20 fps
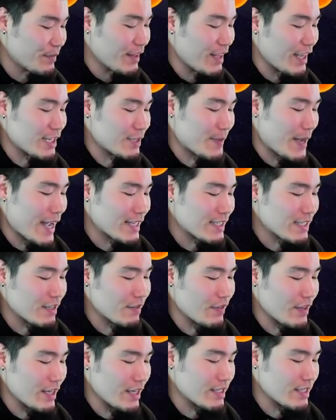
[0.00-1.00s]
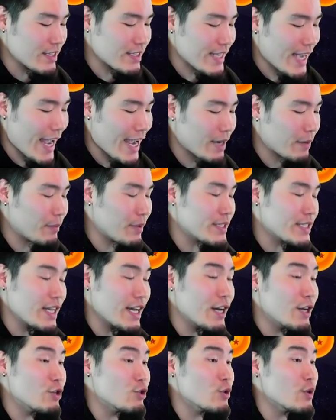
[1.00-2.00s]
His passive is attack plus
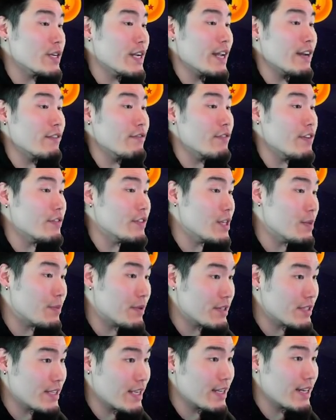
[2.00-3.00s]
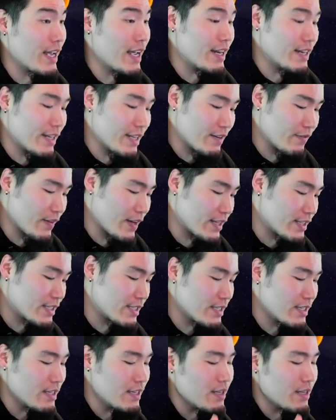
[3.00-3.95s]
150% and defense